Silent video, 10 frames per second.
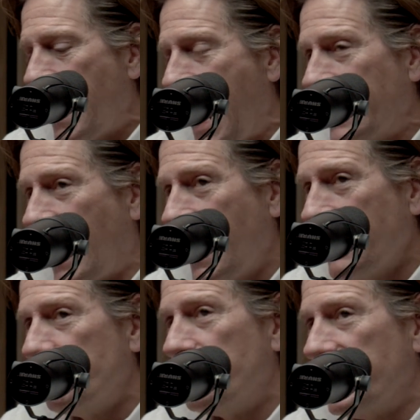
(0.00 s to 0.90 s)
And
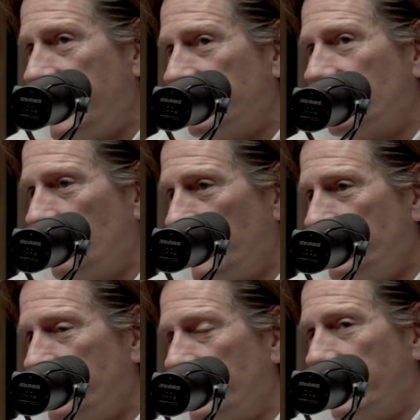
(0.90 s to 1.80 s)
I began to
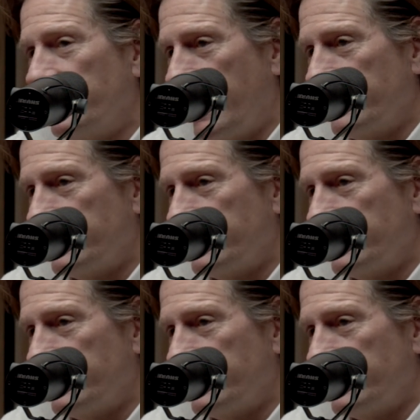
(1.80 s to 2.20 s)
wonder at that